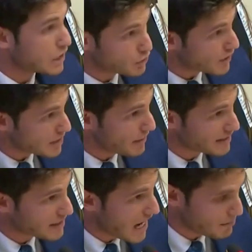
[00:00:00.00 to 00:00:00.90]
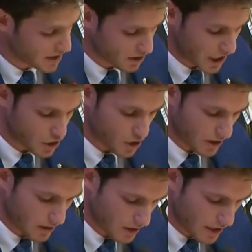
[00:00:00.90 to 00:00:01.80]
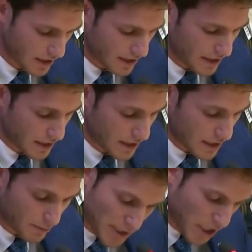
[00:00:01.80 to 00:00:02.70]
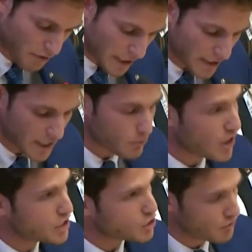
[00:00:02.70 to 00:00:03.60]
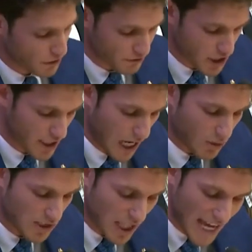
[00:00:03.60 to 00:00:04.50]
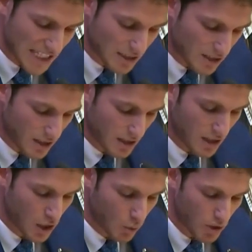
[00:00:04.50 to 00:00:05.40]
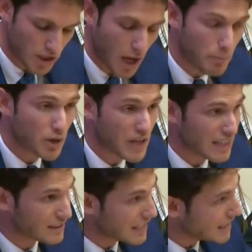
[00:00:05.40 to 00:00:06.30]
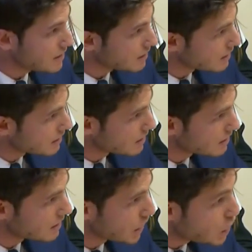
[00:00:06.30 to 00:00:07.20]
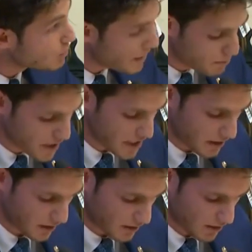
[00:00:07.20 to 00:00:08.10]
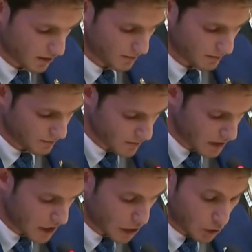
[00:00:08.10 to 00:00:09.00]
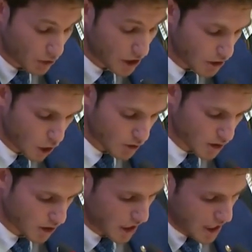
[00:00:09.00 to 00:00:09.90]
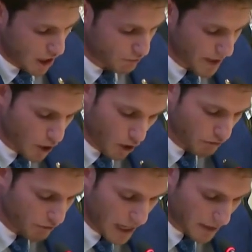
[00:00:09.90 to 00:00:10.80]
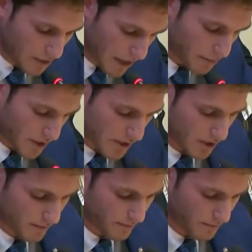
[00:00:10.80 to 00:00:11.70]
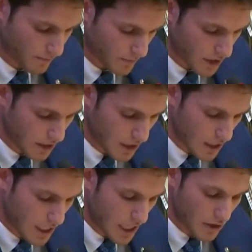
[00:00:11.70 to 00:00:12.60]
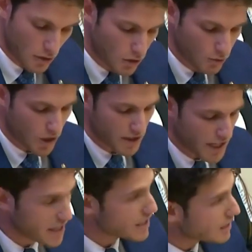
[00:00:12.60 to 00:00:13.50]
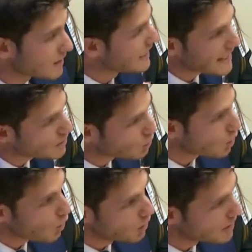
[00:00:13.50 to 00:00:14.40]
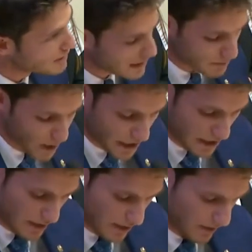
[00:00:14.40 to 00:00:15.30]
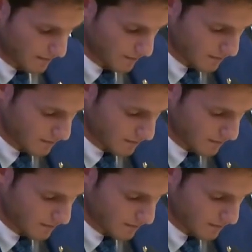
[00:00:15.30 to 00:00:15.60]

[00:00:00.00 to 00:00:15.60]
During my time in detention, specifically in Branch 215, I was tasked with numbering the dead human beings, including those of my own family members, in a room where they collected all the dead bodies.